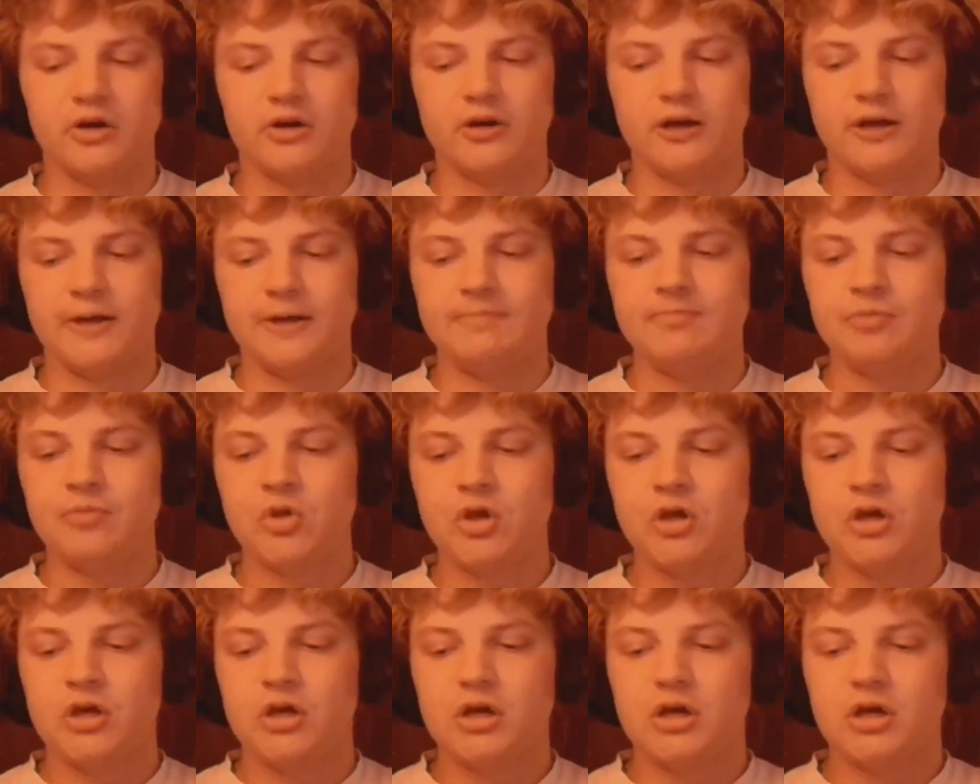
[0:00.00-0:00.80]
okay?
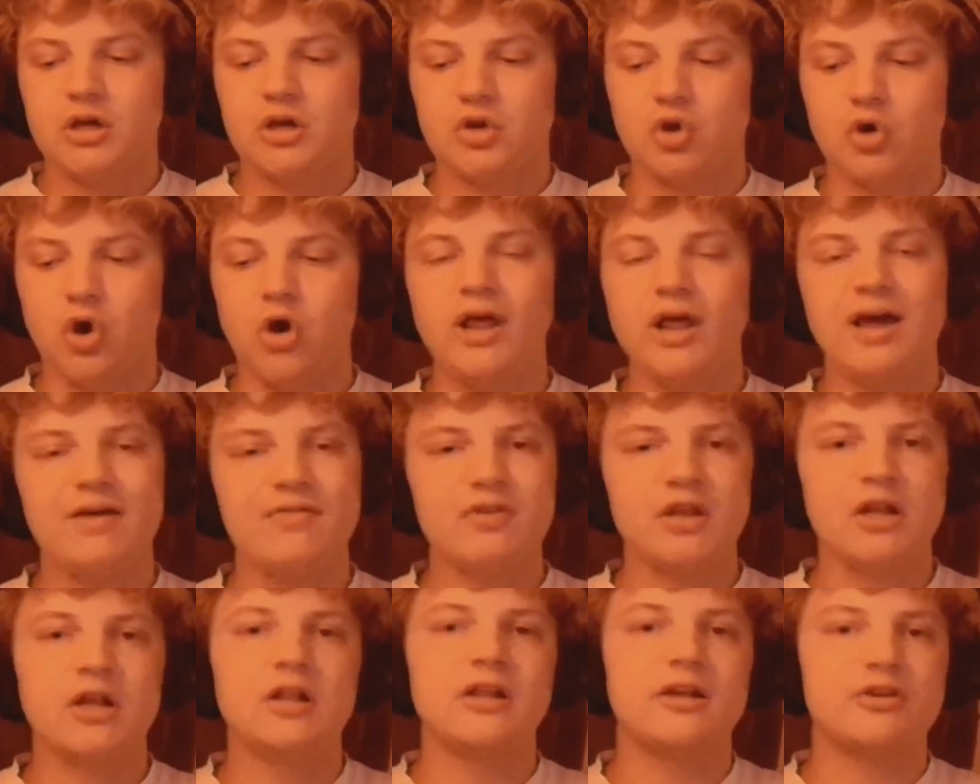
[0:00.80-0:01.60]
Not
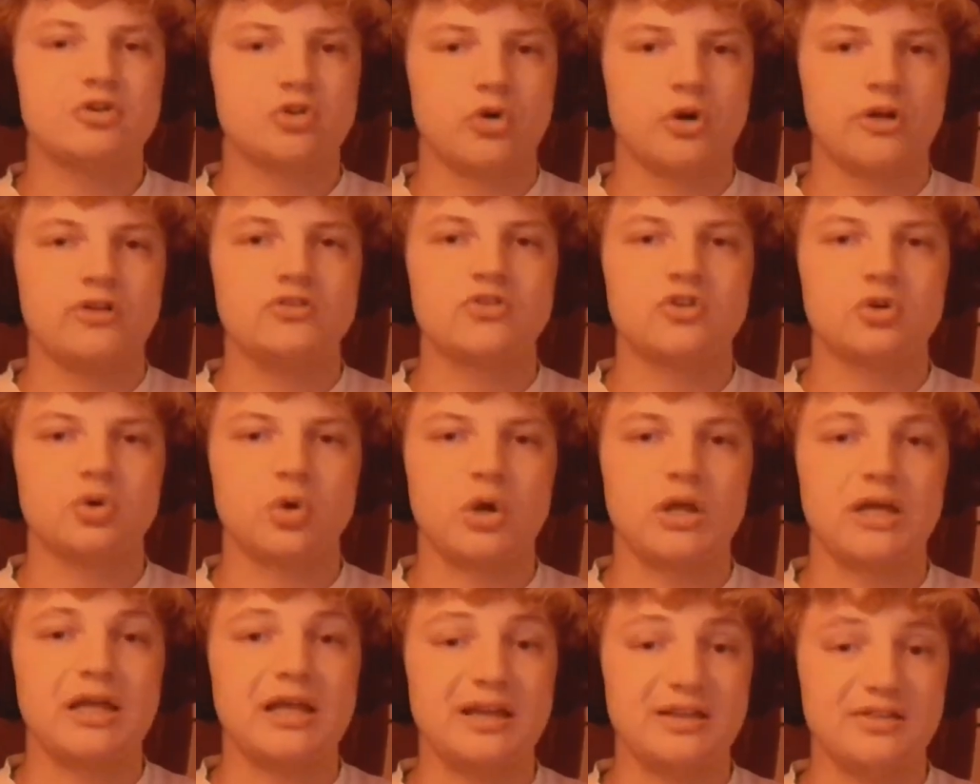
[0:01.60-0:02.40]
having an electronics
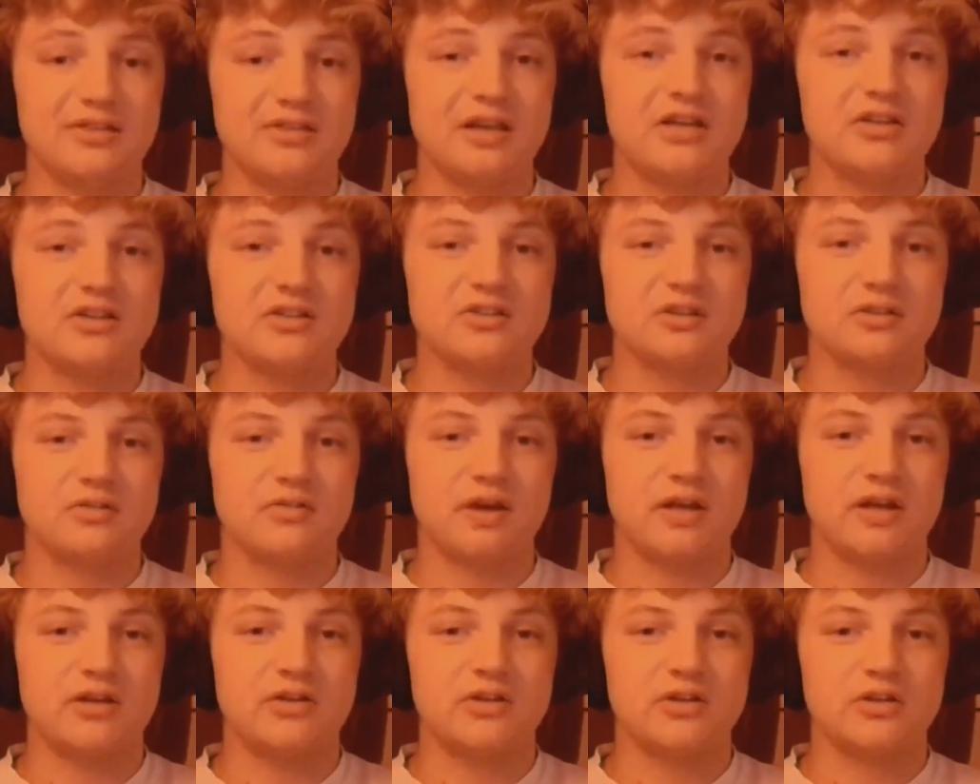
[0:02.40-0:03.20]
degree is a
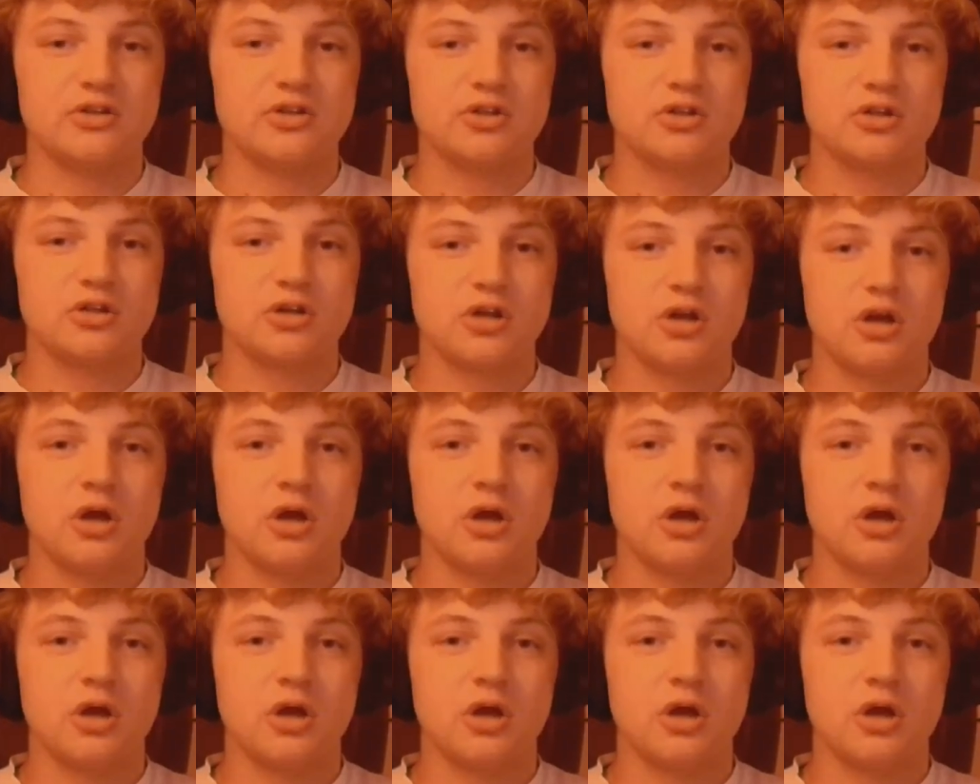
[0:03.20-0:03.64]
disadvantage,